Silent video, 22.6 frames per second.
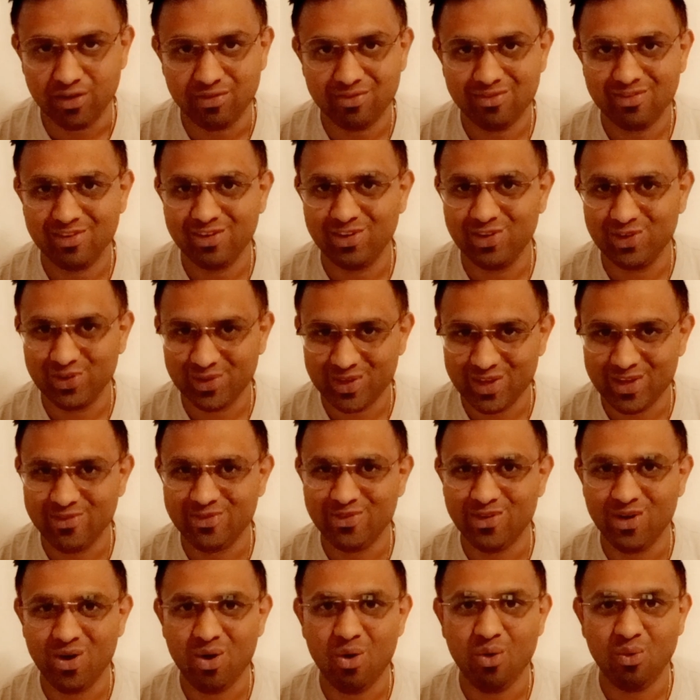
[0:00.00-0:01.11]
Looking
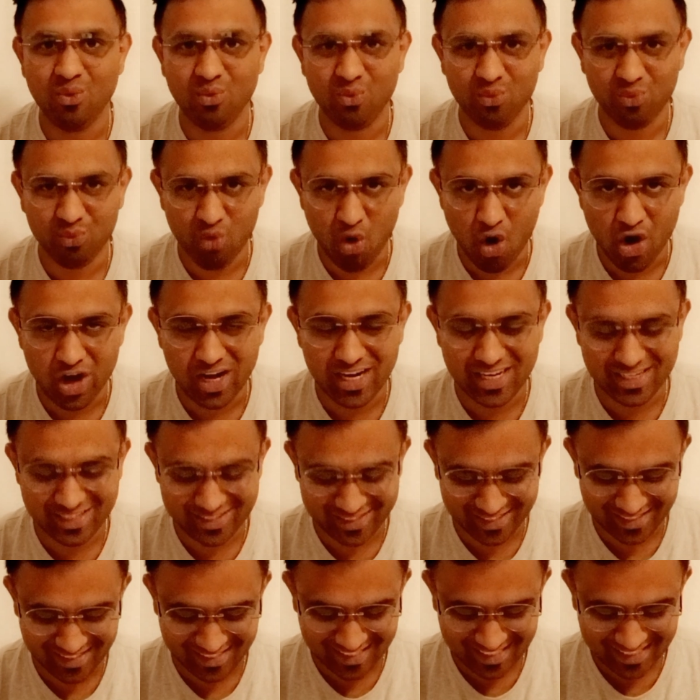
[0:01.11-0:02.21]
for
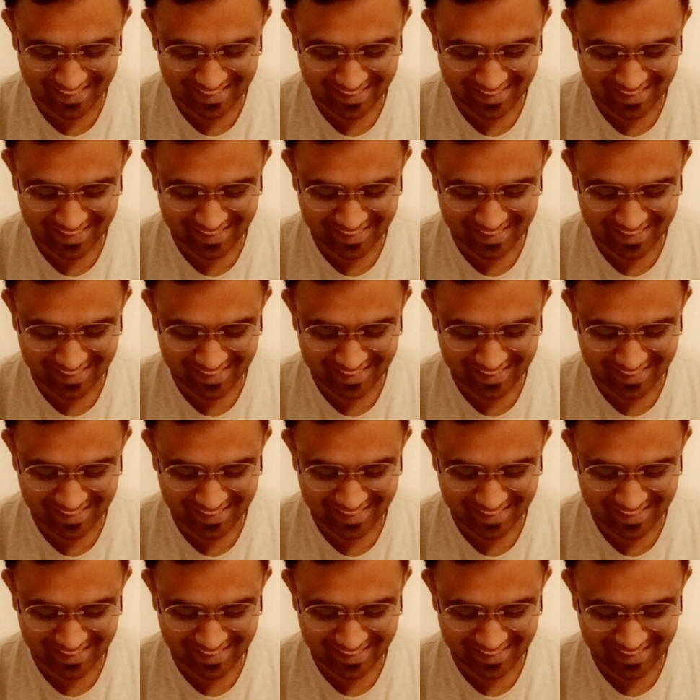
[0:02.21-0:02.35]
violations.